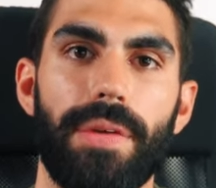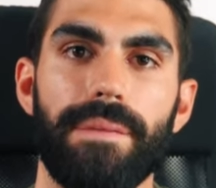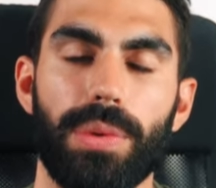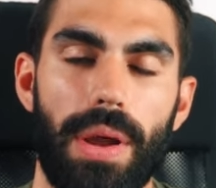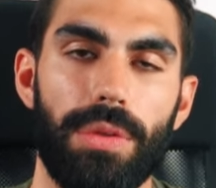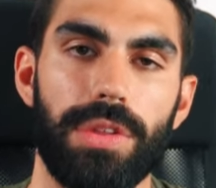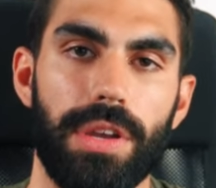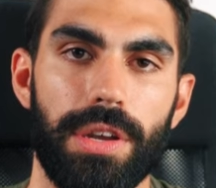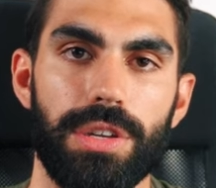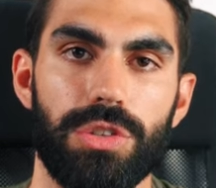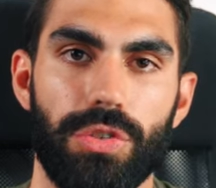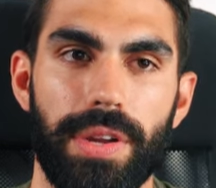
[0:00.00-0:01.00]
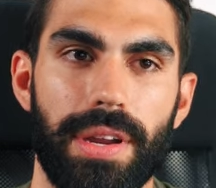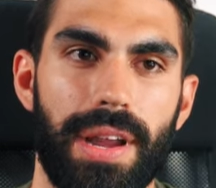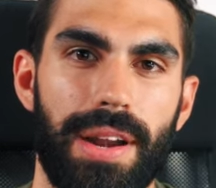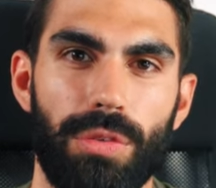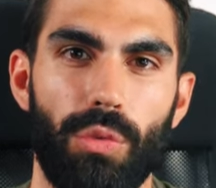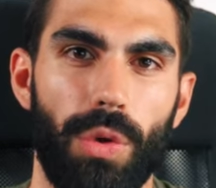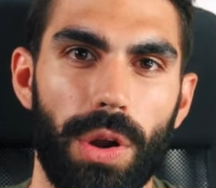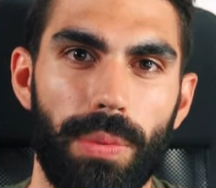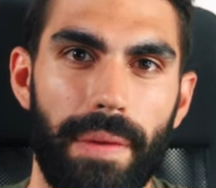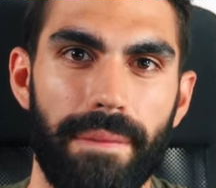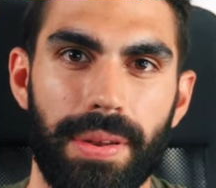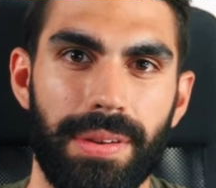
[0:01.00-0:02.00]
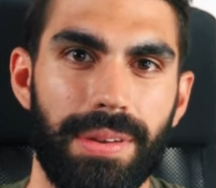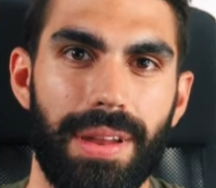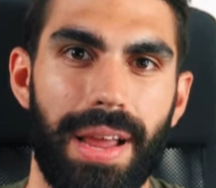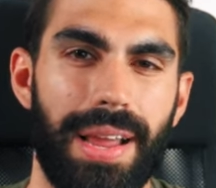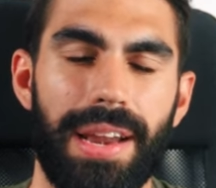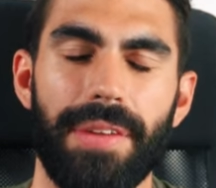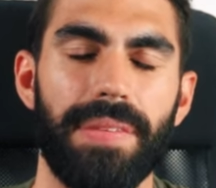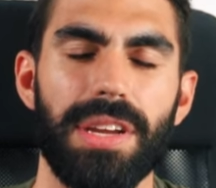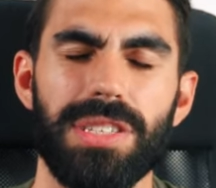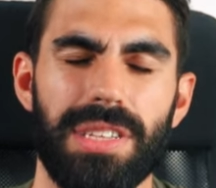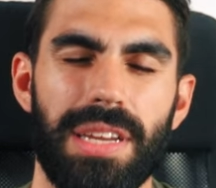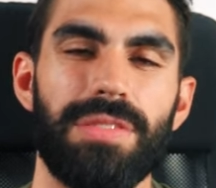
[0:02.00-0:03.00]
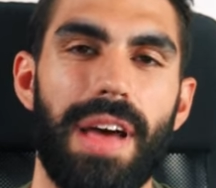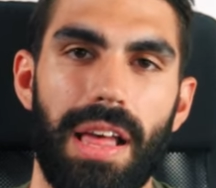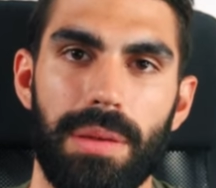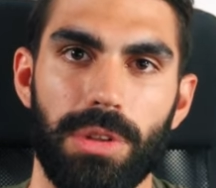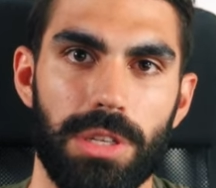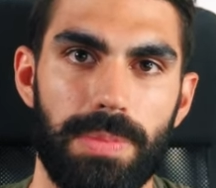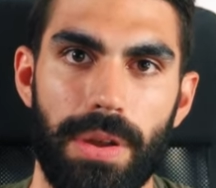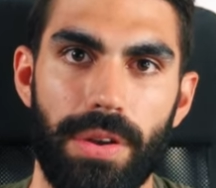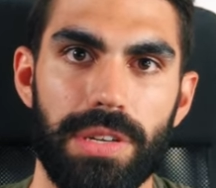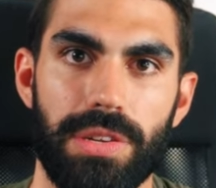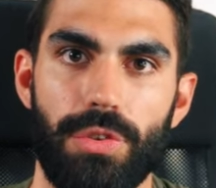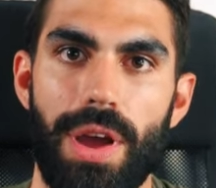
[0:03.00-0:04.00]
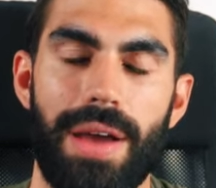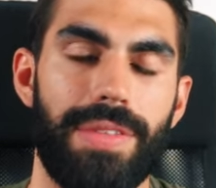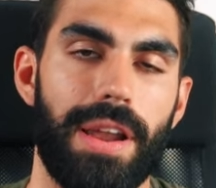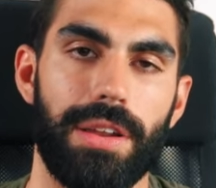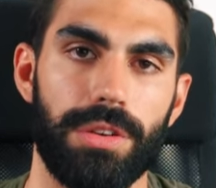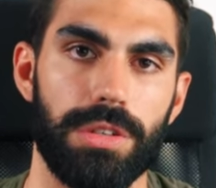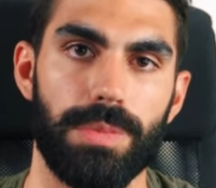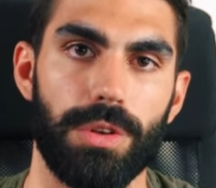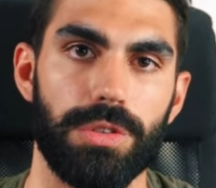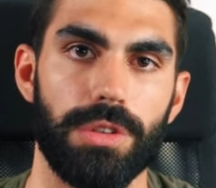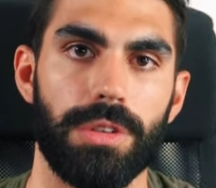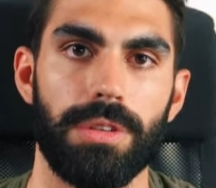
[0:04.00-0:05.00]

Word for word: you throughout the industry and kind of work with. And like, I think it's an invaluable experience So you have that at your disposal.